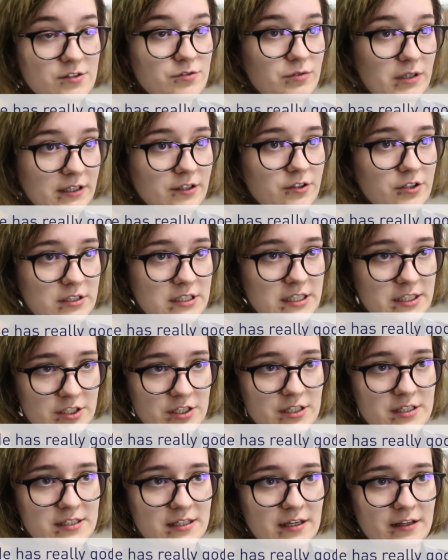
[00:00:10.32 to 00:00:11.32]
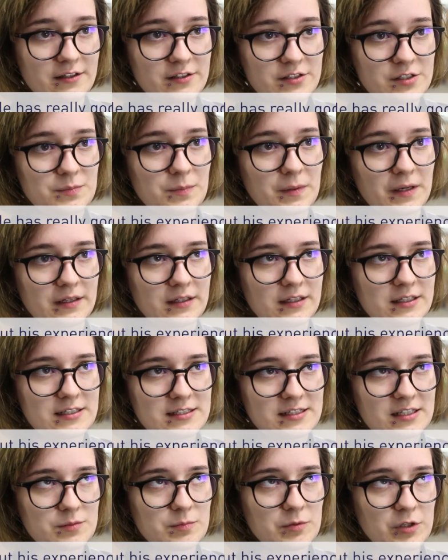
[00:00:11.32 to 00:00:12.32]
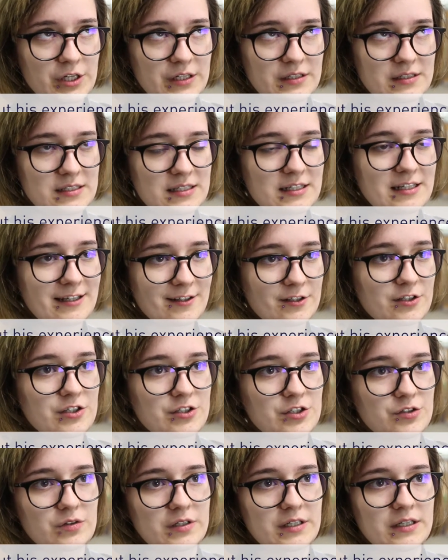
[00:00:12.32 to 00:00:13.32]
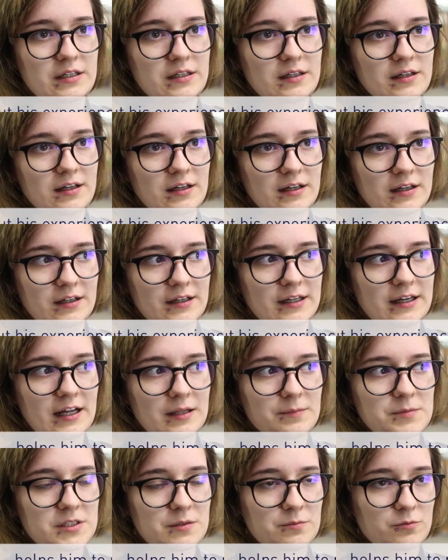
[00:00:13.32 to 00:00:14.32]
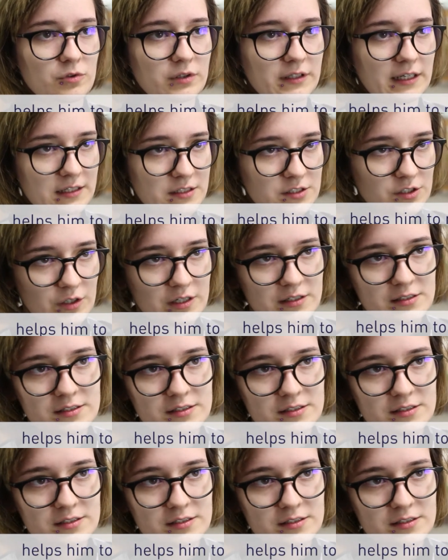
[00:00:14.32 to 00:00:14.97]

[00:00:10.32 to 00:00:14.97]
has really good teaching skills, but his experience in the industry uh, helps him relate to